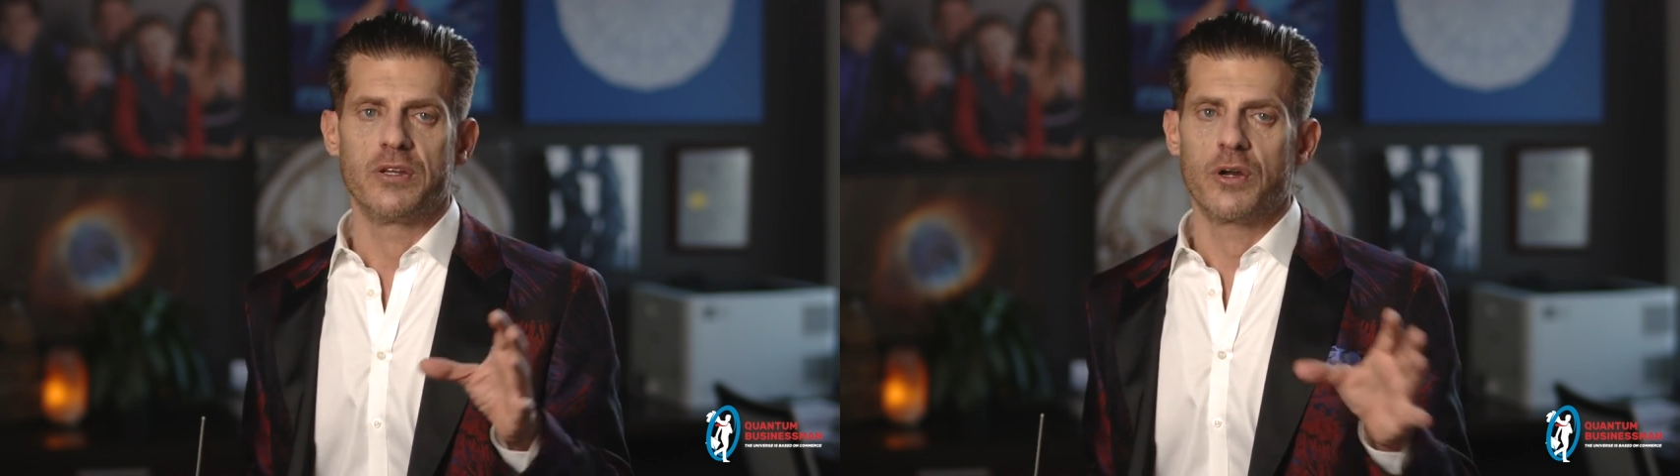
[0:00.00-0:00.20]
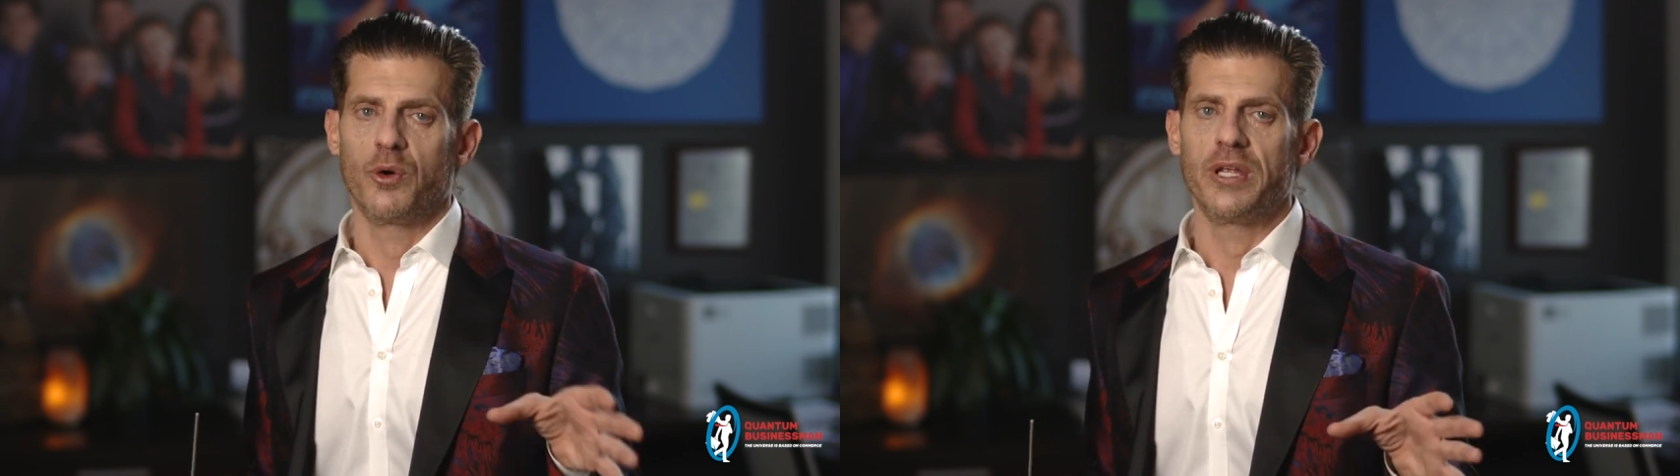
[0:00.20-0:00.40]

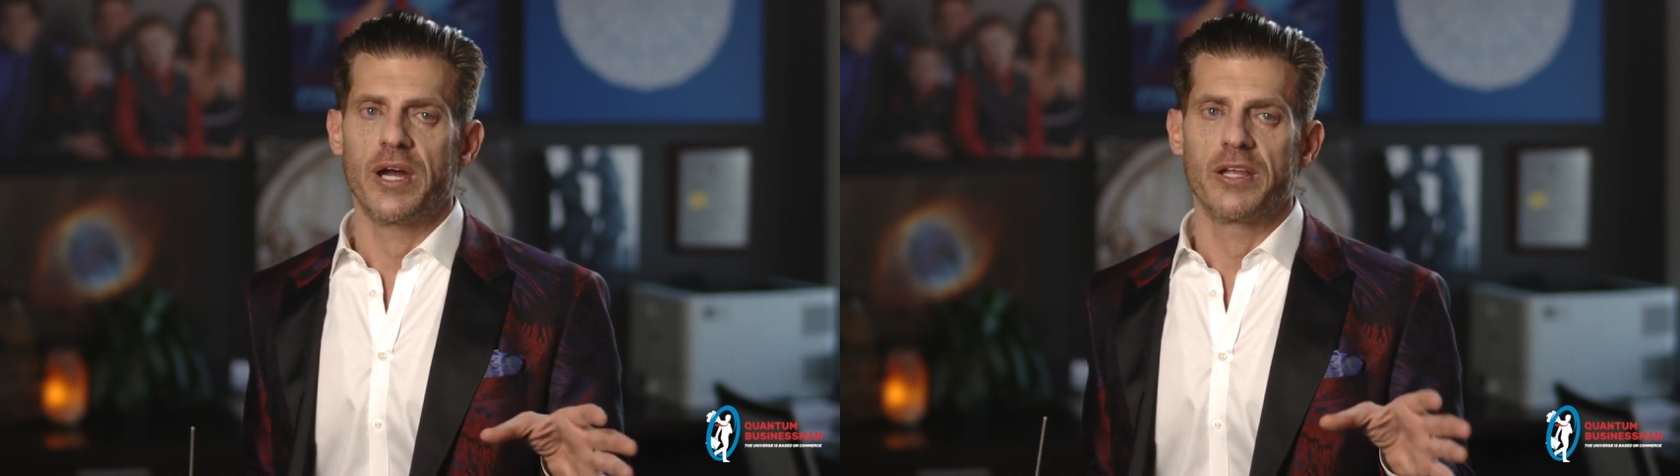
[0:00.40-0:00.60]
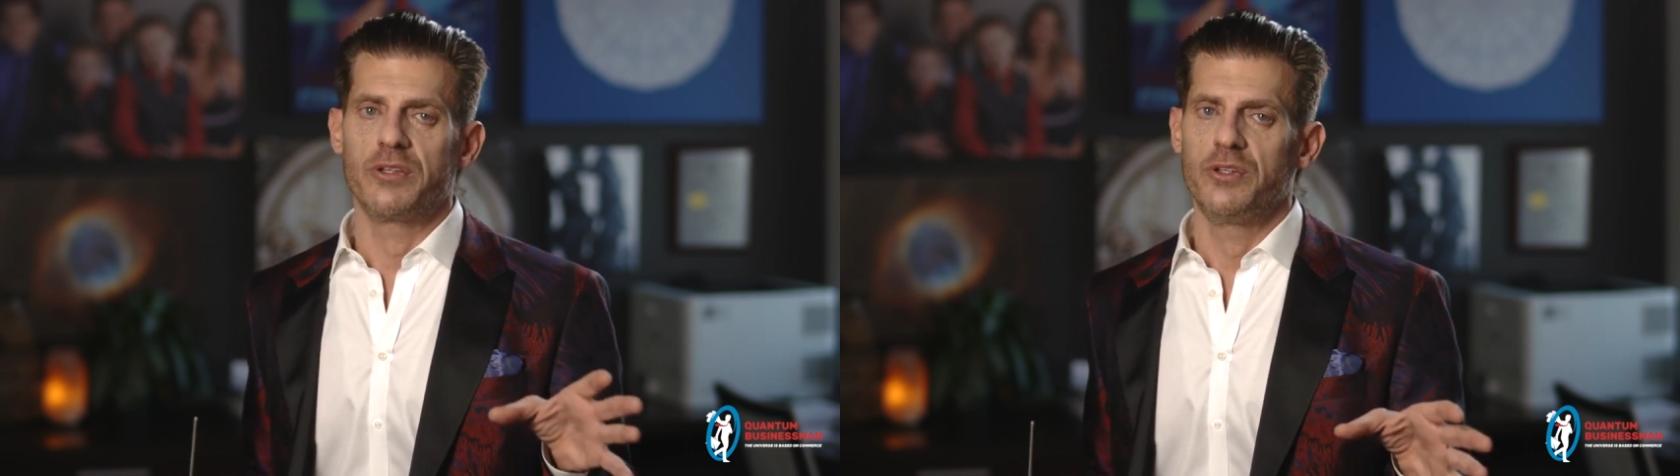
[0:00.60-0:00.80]
in Coney
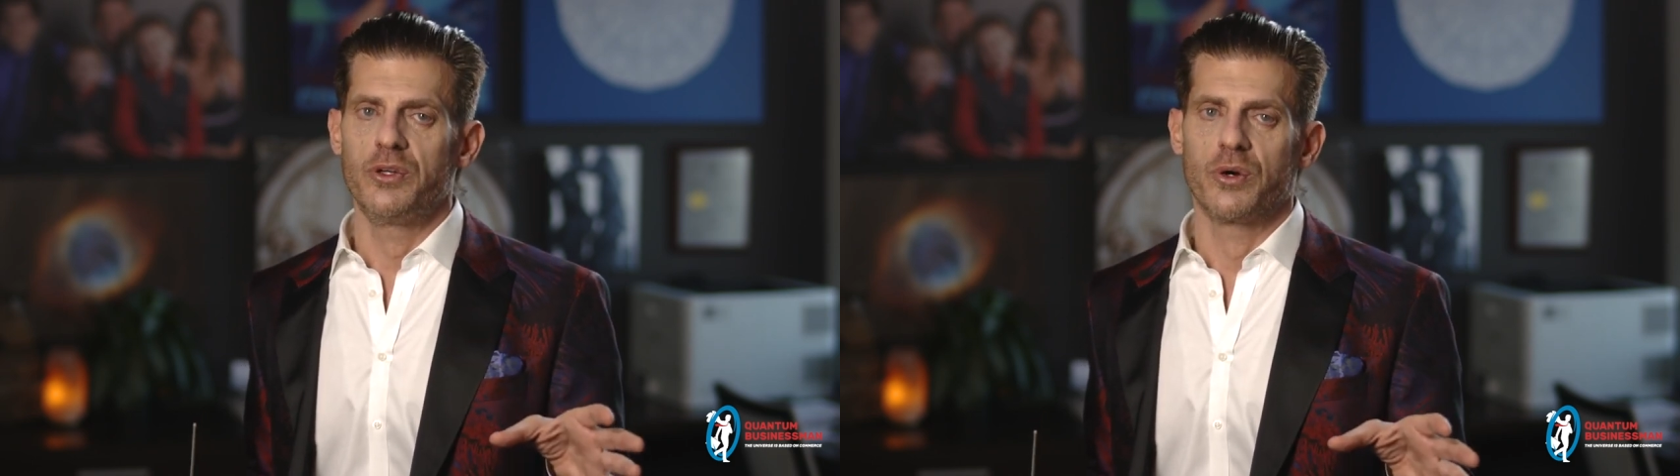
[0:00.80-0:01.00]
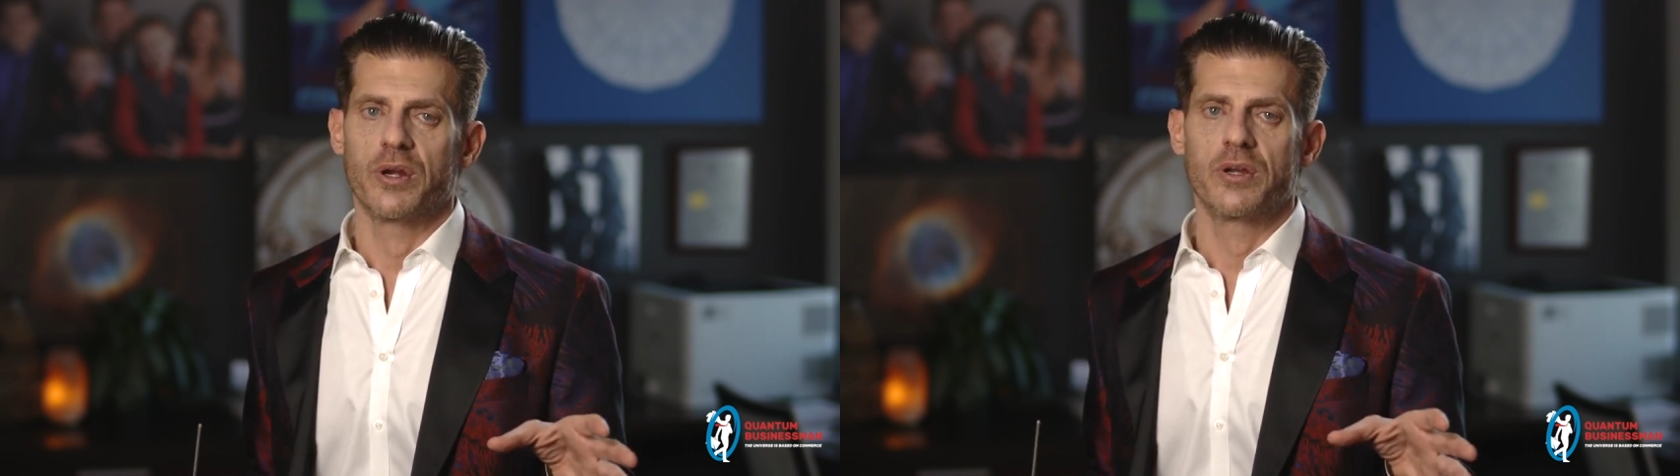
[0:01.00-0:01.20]
Island, New
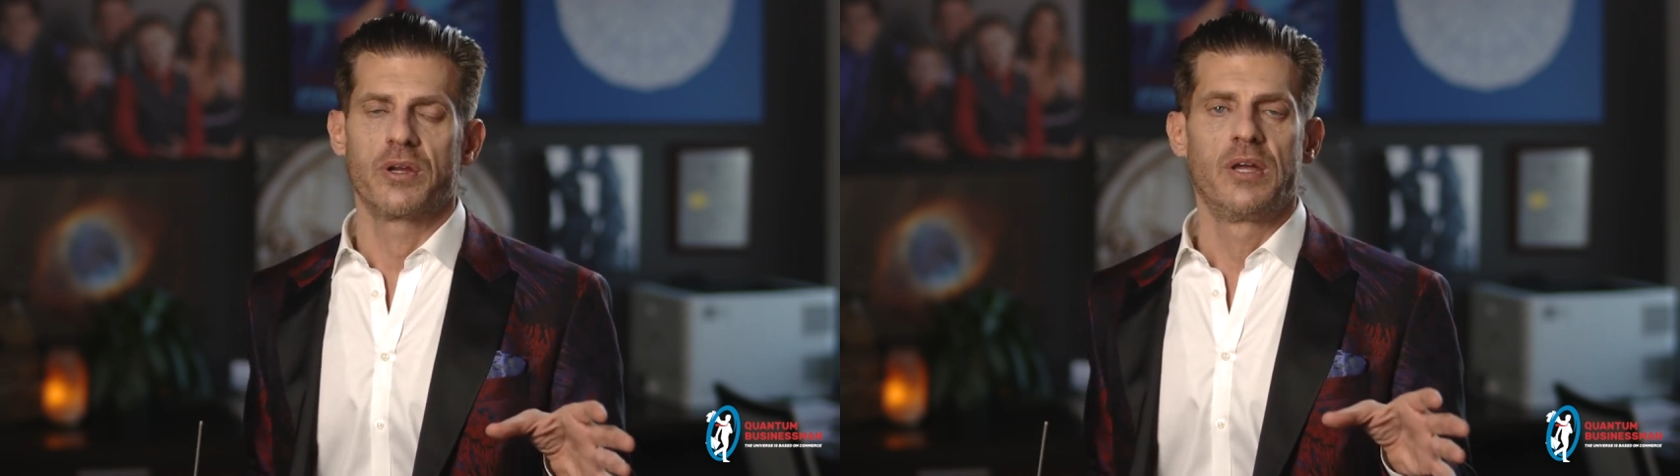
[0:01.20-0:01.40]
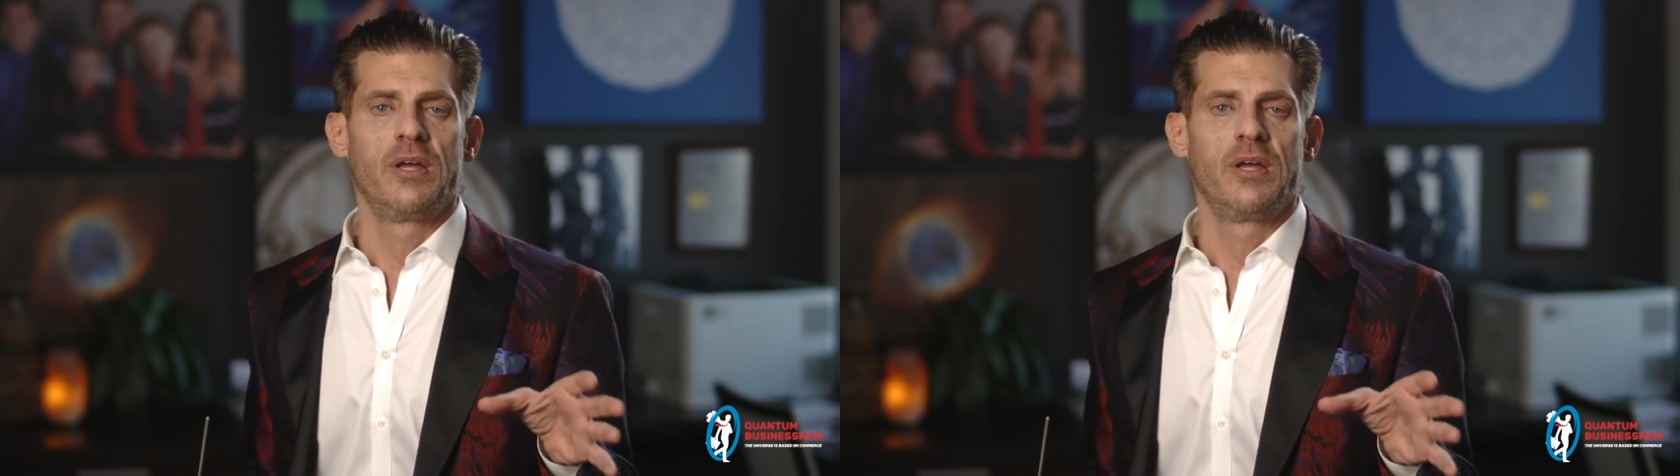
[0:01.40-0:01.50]
York,